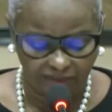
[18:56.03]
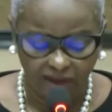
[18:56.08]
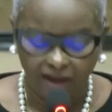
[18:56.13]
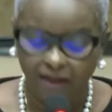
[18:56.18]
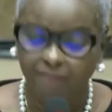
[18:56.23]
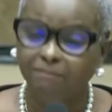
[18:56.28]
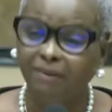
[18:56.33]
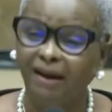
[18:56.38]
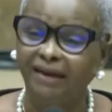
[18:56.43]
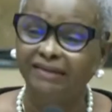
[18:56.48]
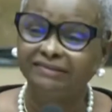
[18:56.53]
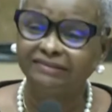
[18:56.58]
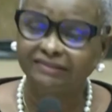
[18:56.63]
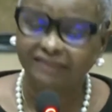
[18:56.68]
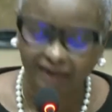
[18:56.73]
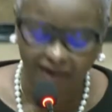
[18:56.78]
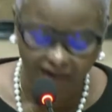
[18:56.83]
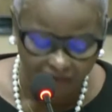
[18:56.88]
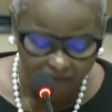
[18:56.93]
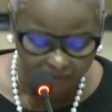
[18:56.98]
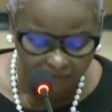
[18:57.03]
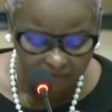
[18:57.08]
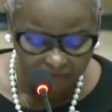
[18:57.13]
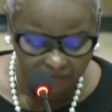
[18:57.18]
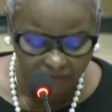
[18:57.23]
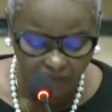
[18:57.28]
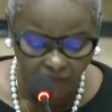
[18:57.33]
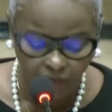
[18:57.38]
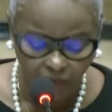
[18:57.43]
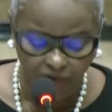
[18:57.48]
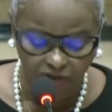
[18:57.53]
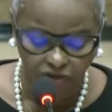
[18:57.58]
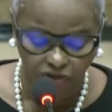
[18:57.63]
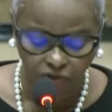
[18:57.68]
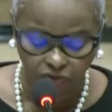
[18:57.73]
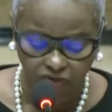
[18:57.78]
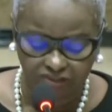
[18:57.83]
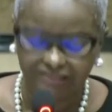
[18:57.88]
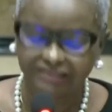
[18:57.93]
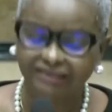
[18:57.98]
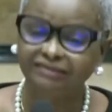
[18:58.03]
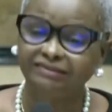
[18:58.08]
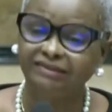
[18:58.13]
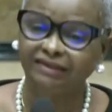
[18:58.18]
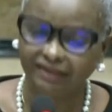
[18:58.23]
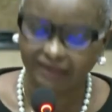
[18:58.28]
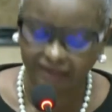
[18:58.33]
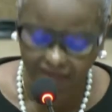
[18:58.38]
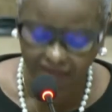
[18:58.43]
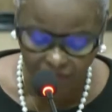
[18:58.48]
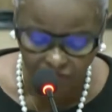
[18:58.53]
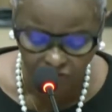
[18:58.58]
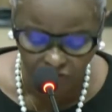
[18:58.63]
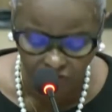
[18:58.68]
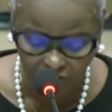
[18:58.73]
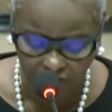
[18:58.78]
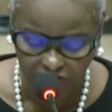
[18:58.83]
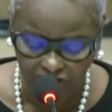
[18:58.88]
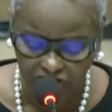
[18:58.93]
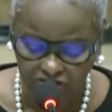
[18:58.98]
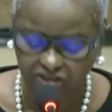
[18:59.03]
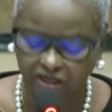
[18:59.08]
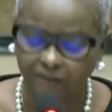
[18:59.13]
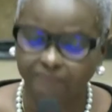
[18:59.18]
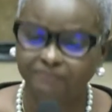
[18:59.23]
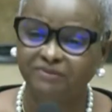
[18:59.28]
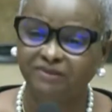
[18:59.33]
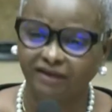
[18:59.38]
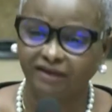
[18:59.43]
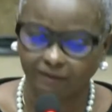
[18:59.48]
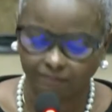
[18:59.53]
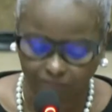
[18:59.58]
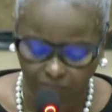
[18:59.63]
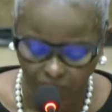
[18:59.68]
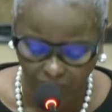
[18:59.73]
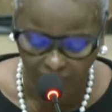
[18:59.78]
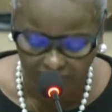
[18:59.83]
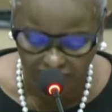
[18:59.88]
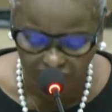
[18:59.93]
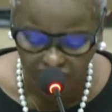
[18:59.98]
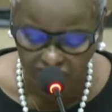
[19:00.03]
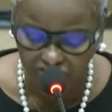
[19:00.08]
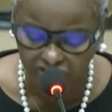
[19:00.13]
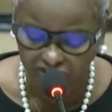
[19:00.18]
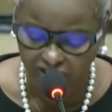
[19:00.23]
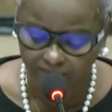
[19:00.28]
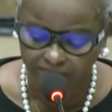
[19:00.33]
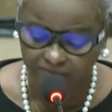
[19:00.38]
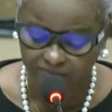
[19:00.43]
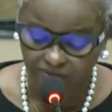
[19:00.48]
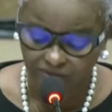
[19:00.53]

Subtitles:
by targeting our youths into internships and apprenticeships